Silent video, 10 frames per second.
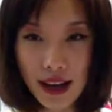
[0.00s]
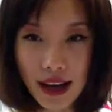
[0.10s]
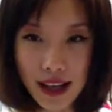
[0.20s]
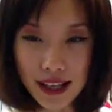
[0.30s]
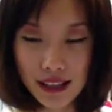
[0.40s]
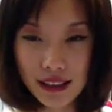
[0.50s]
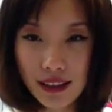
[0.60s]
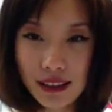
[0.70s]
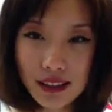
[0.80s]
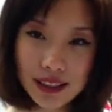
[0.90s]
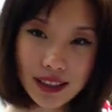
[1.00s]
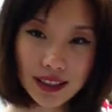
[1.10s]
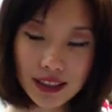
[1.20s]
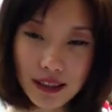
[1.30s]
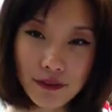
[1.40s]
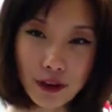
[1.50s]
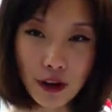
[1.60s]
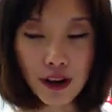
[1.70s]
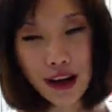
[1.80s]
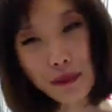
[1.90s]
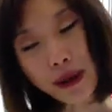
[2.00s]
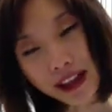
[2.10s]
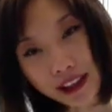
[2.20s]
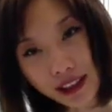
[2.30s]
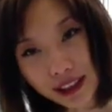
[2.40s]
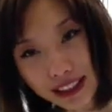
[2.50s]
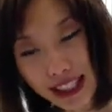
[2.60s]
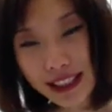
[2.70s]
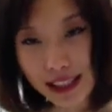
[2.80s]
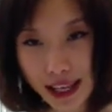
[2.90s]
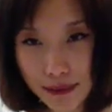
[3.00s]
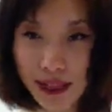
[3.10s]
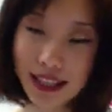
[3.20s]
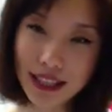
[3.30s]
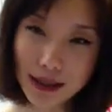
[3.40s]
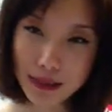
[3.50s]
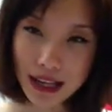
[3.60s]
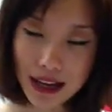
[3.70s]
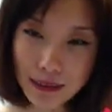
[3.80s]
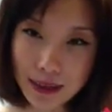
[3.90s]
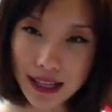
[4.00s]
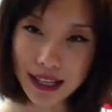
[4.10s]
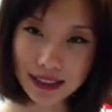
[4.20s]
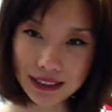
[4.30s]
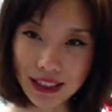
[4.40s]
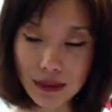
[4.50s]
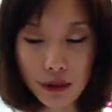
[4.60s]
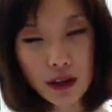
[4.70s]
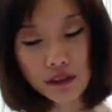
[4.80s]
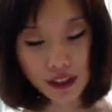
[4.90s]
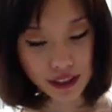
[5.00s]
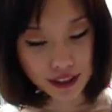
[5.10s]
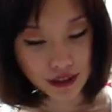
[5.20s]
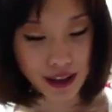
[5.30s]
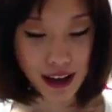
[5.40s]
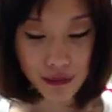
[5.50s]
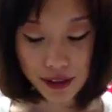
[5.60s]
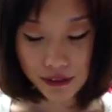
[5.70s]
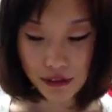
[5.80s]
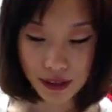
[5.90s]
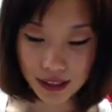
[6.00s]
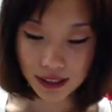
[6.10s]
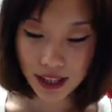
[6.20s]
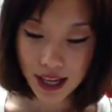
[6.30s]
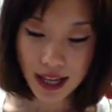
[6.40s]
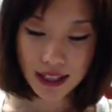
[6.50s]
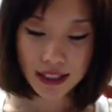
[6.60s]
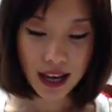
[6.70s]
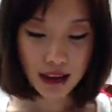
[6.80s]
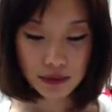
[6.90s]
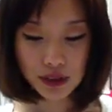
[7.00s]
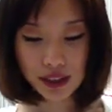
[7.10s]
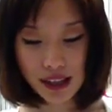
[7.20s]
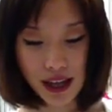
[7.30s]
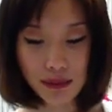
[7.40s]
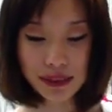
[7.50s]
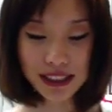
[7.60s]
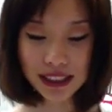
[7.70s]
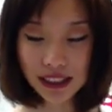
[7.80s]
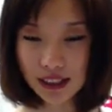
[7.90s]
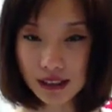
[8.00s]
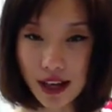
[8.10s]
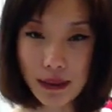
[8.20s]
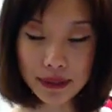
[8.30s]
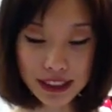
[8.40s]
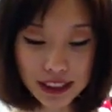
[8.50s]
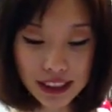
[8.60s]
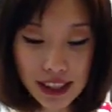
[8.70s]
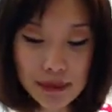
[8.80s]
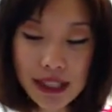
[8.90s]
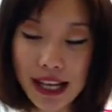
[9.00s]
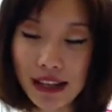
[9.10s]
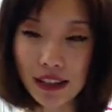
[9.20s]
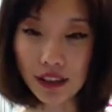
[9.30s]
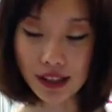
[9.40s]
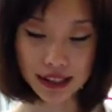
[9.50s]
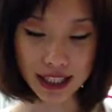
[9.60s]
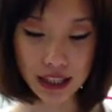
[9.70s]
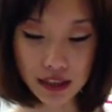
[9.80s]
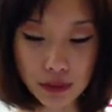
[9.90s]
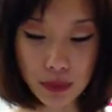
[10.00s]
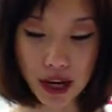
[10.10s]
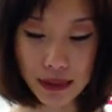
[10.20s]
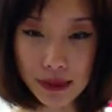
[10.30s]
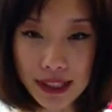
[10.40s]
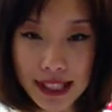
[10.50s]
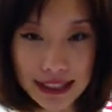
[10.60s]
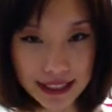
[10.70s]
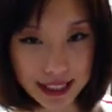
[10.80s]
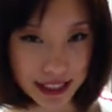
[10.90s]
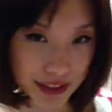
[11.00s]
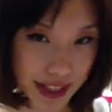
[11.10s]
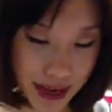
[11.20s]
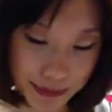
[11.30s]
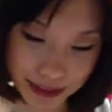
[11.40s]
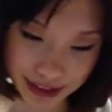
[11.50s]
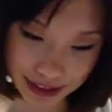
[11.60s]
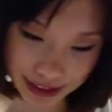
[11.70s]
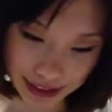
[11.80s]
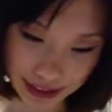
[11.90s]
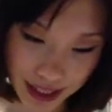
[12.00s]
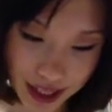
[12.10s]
Hi, this is for our pathology exam that's coming up, and hopefully this will help everyone. Now I'm doing hypertension. Hypertension can be categorized into primary and secondary hypertension.